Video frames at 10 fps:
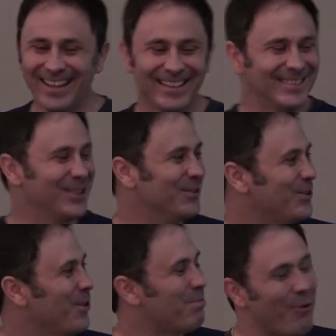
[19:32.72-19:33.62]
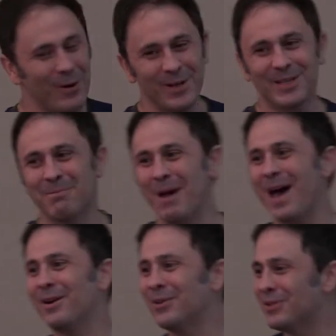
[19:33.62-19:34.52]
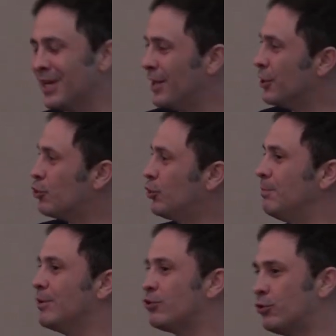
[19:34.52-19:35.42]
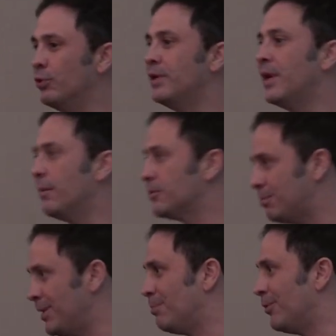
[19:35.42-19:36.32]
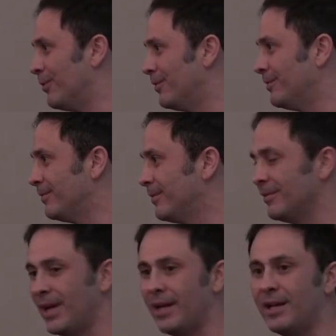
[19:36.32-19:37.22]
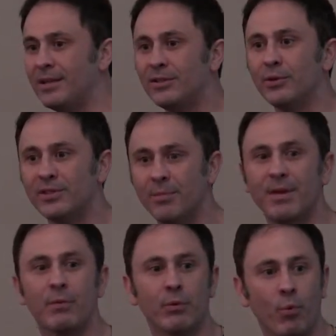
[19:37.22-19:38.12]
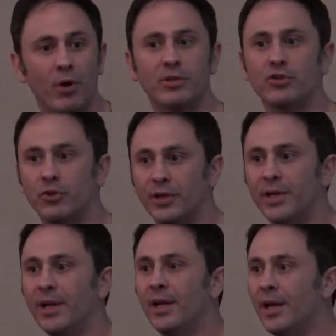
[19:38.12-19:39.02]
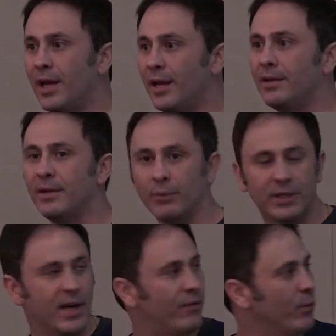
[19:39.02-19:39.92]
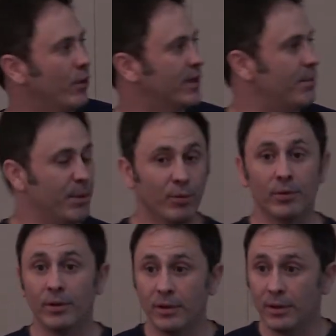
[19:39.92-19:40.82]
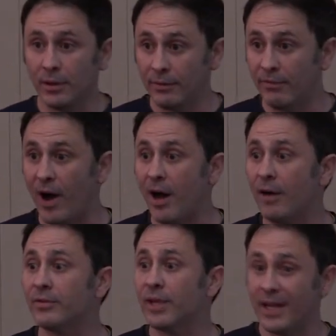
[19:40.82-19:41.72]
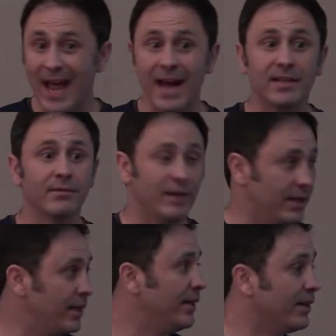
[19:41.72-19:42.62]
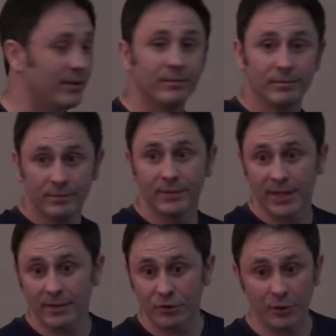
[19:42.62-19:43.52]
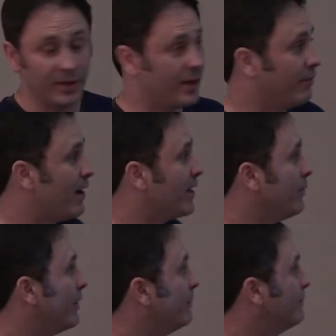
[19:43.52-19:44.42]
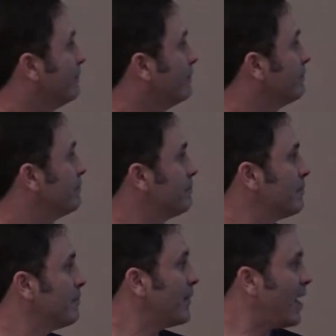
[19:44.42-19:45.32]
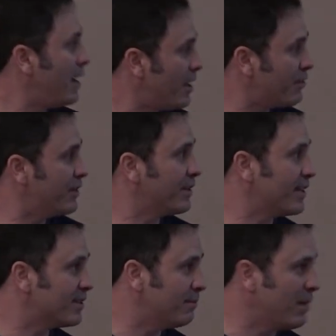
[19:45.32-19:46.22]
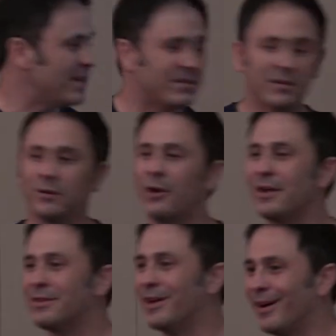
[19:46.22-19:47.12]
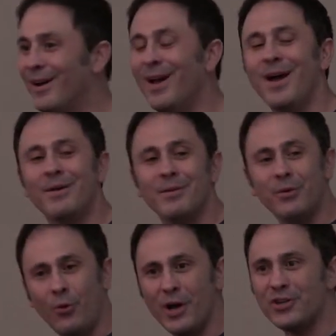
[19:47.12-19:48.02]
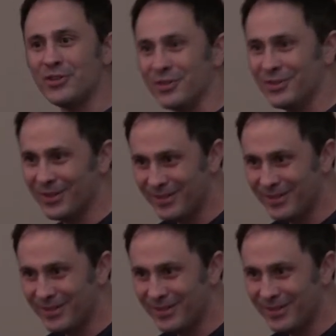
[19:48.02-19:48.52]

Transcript: So the point is it matters, and the treatment truly helps people. And so it's something that we want to treat, and we definitely want to get people involved and active and in here to get treated and evaluated. I think that's good right there. Questions?